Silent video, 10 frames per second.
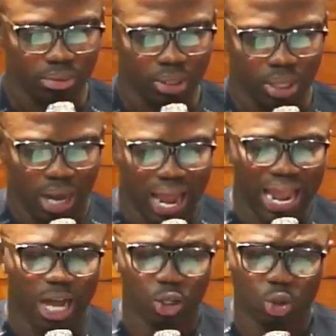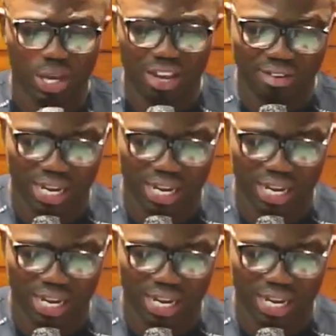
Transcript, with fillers: And He has also given us